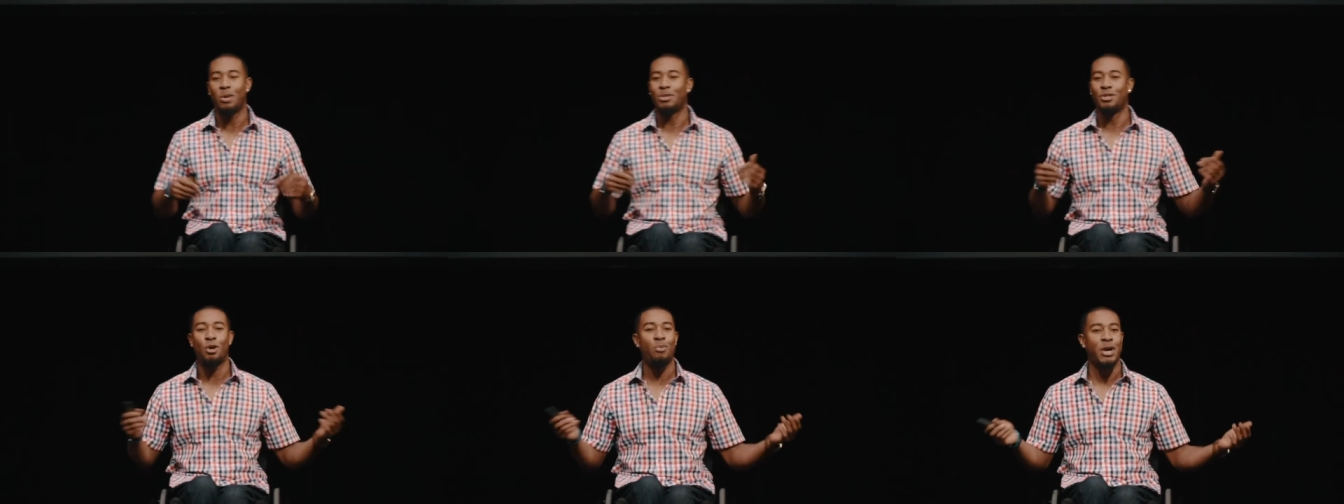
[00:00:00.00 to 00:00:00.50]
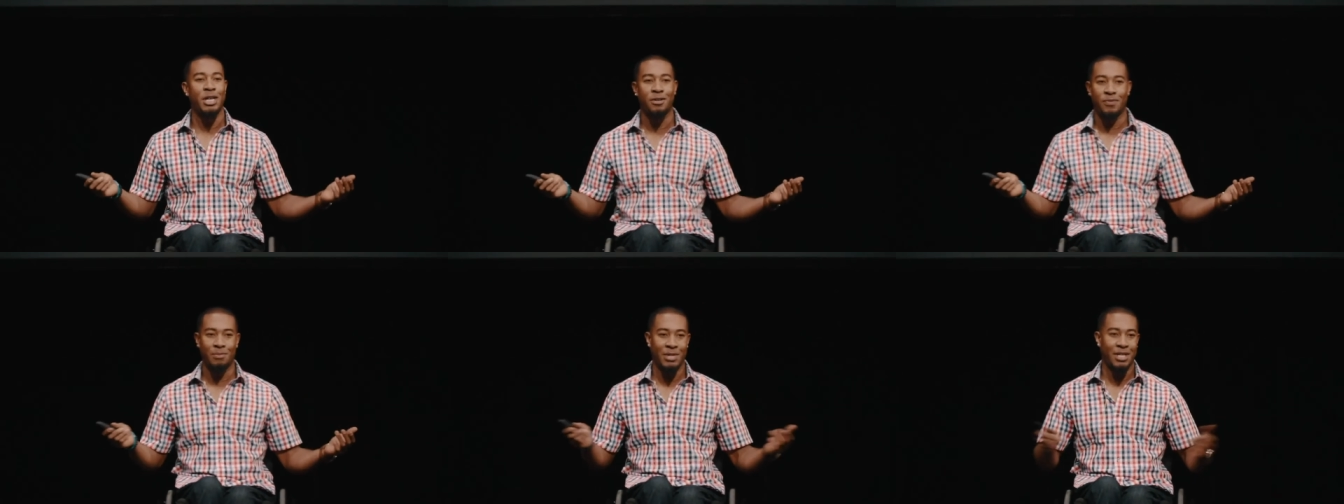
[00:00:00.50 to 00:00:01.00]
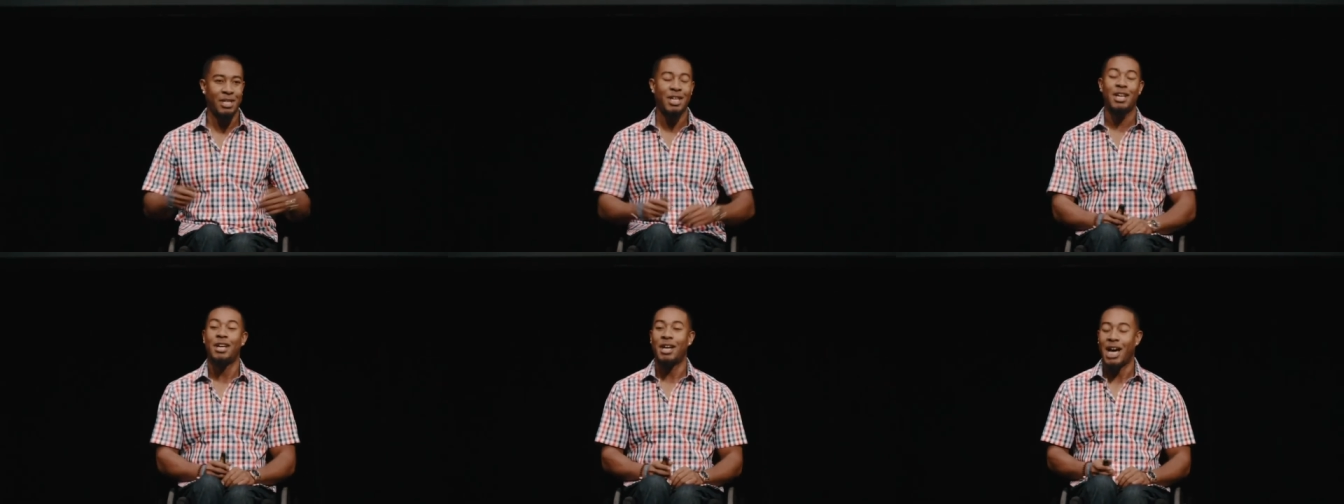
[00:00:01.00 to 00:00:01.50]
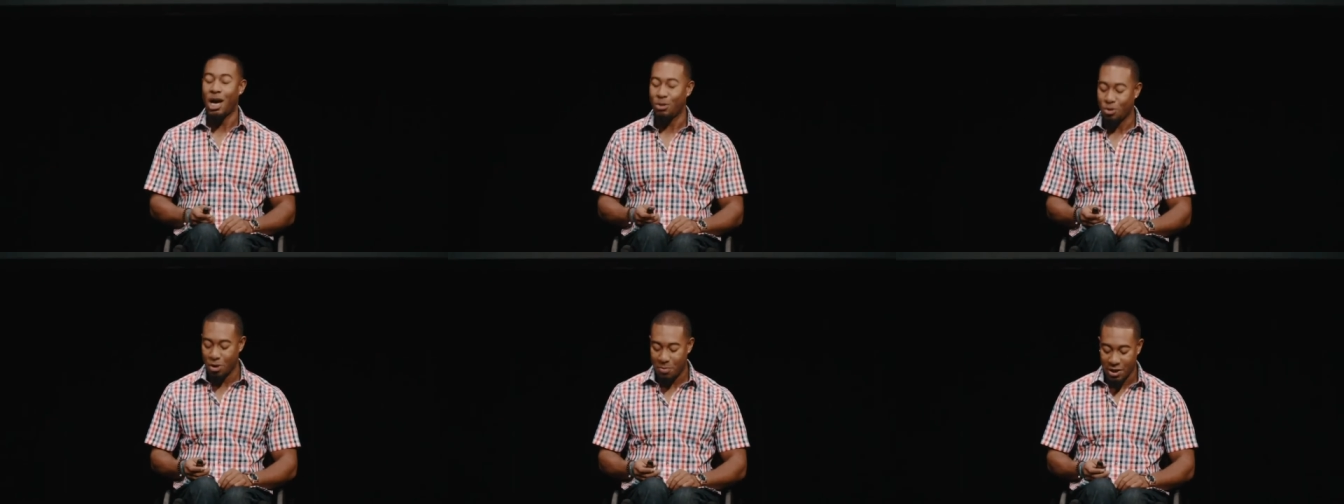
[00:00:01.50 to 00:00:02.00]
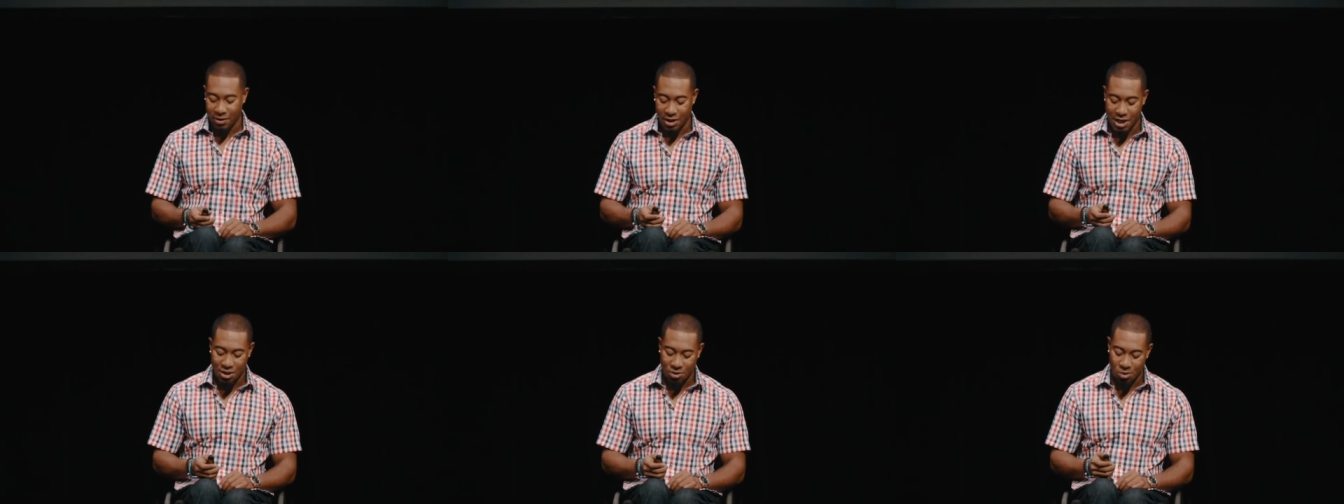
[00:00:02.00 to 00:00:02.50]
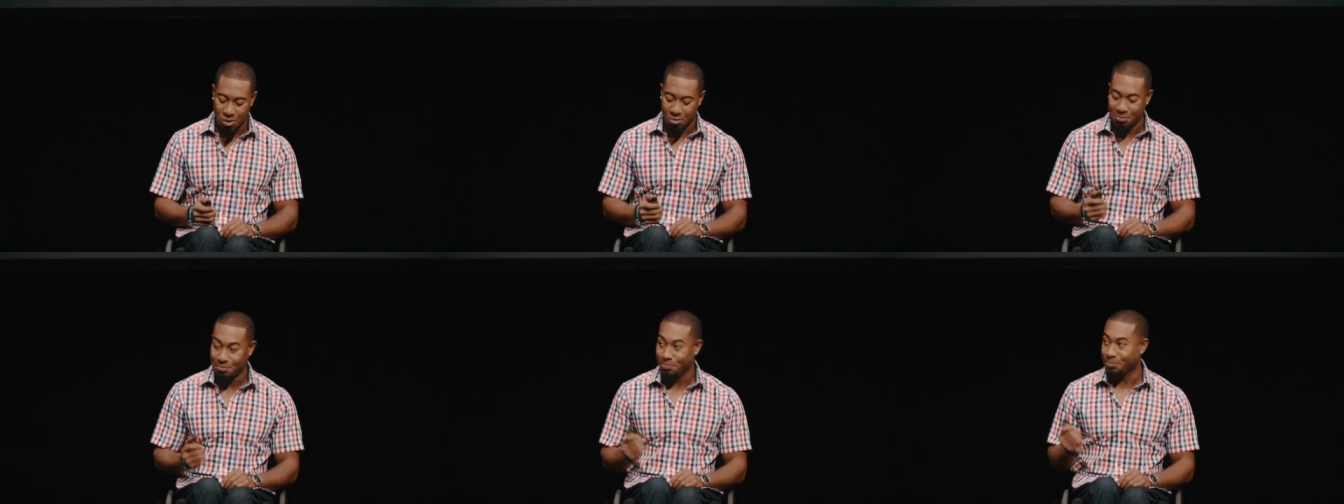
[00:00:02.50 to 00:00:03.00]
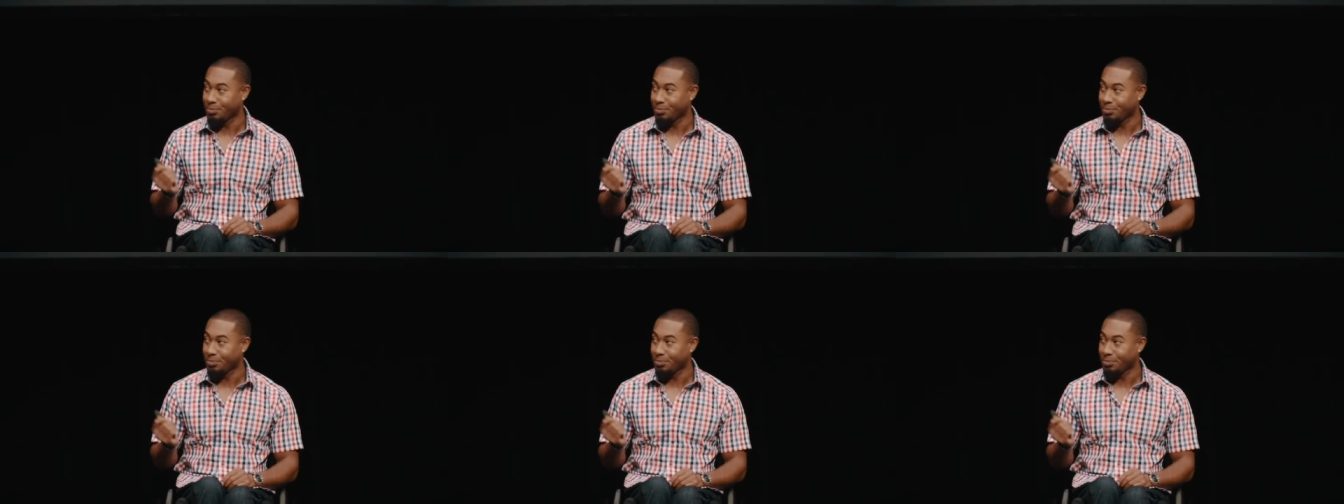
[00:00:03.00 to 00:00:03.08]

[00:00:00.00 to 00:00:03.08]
it was a no-brainer for me. I was going to Pickering High School.